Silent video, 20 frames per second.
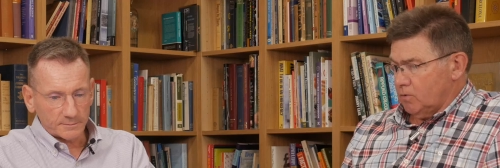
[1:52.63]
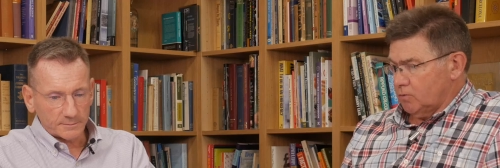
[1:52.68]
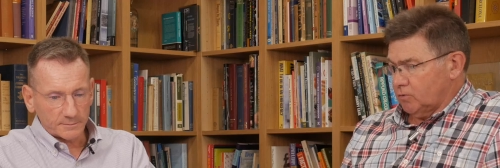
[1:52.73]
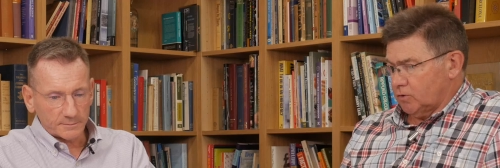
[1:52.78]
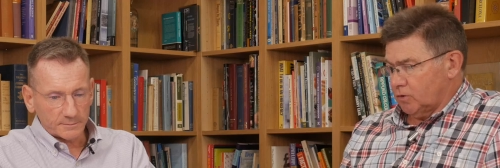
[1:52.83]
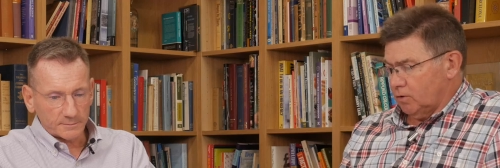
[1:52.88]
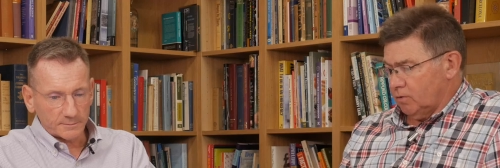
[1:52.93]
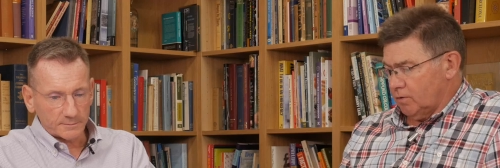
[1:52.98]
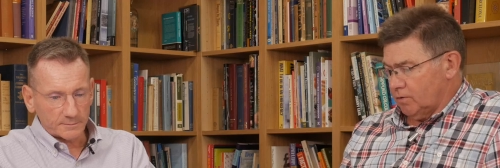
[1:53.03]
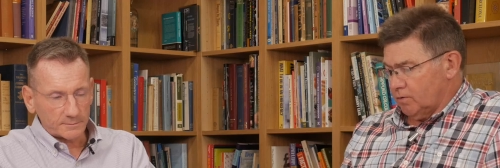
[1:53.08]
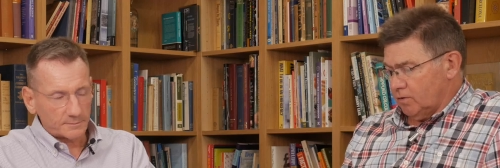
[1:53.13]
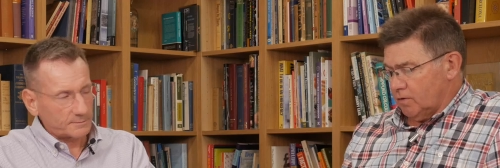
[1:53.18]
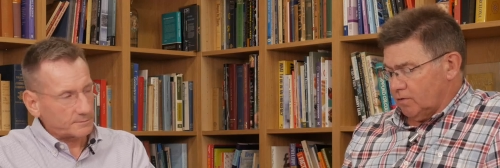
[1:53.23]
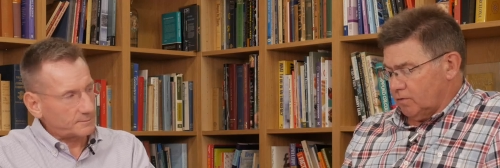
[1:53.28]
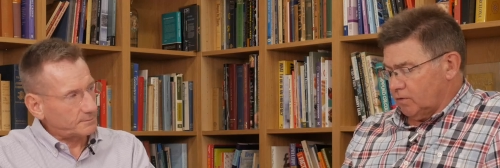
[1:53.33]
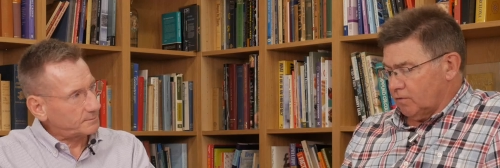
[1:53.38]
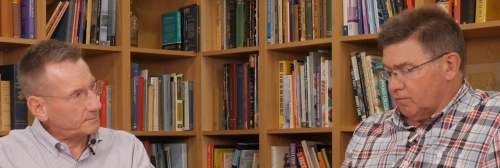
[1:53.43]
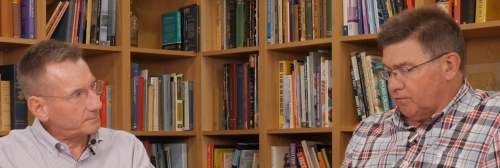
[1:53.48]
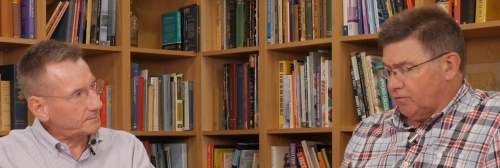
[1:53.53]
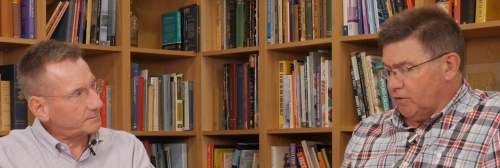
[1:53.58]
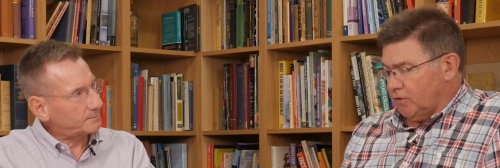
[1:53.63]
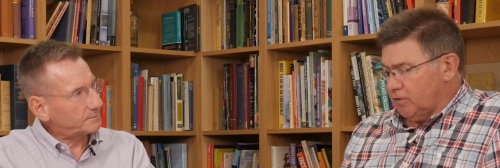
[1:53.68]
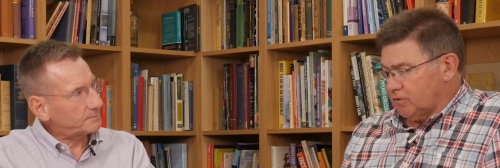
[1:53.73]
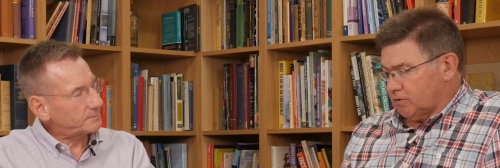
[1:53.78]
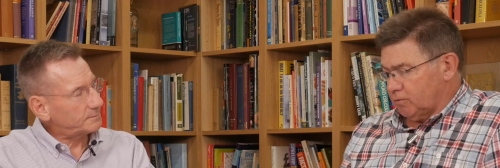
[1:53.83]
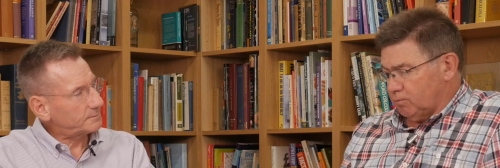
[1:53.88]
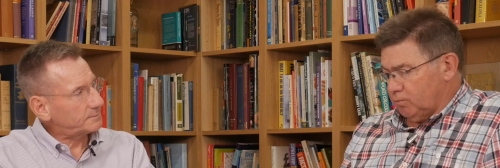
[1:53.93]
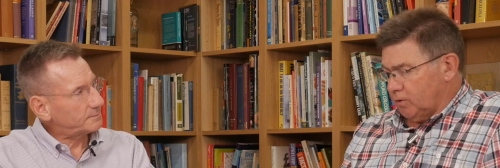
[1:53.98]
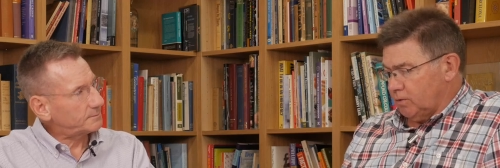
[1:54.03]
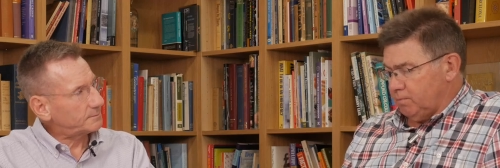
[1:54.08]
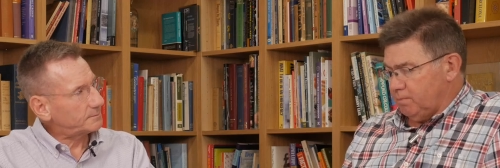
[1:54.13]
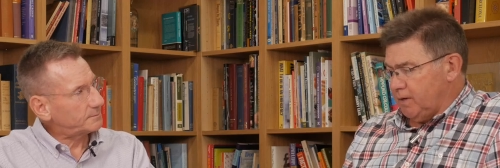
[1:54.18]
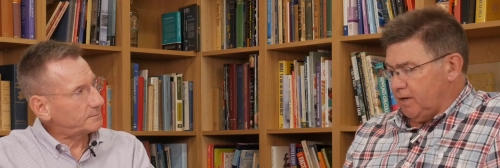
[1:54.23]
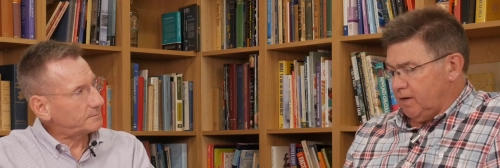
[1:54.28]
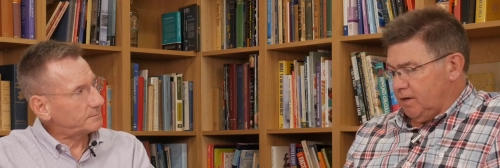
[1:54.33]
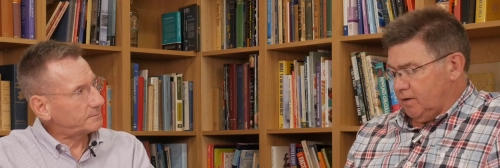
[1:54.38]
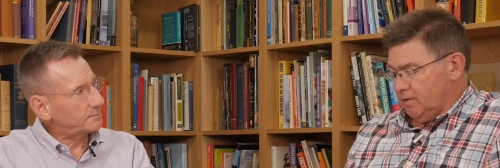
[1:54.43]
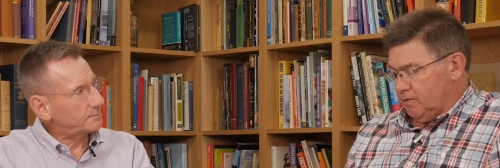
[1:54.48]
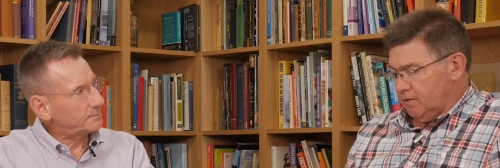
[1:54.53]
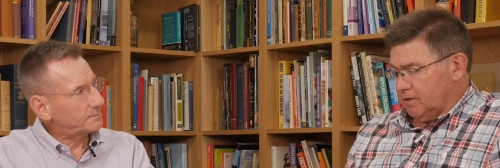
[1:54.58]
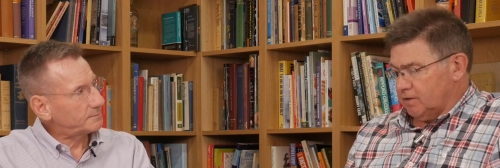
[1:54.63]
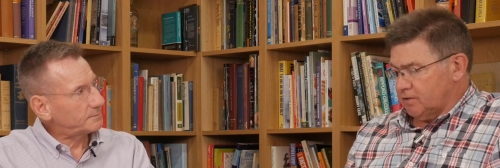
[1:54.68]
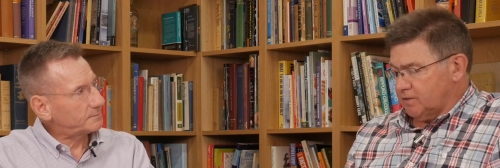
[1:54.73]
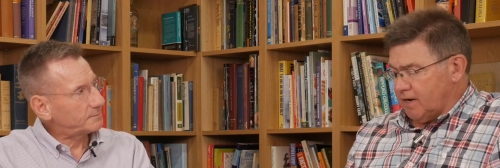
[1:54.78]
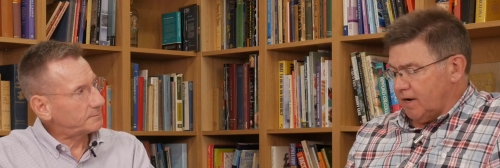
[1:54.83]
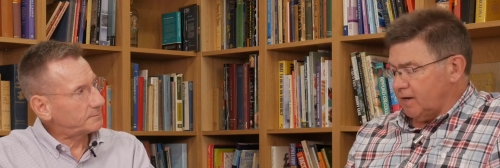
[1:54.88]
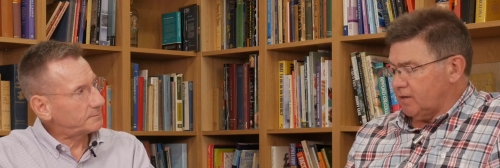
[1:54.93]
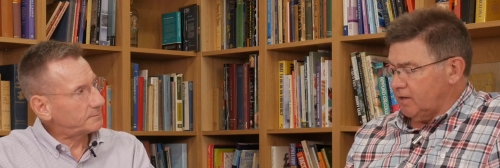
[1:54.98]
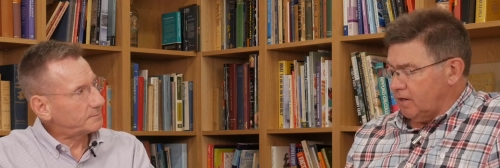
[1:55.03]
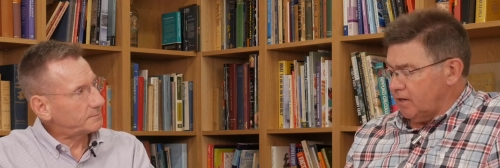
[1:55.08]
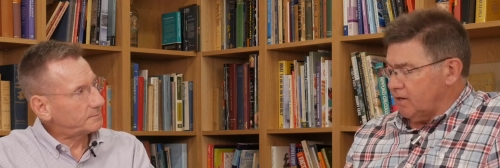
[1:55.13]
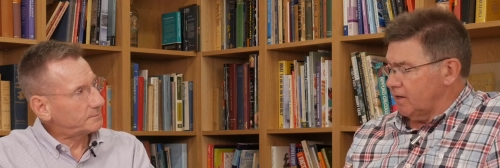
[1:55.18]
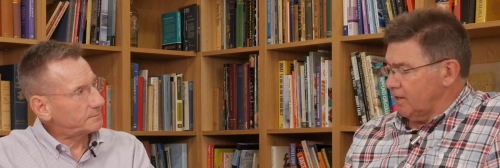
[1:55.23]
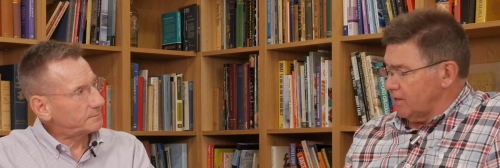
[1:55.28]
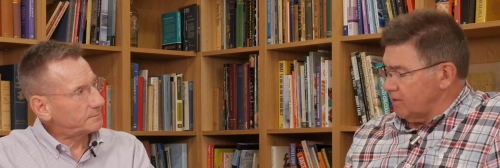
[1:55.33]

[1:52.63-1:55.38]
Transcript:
Speaker 1: so the first would be the technical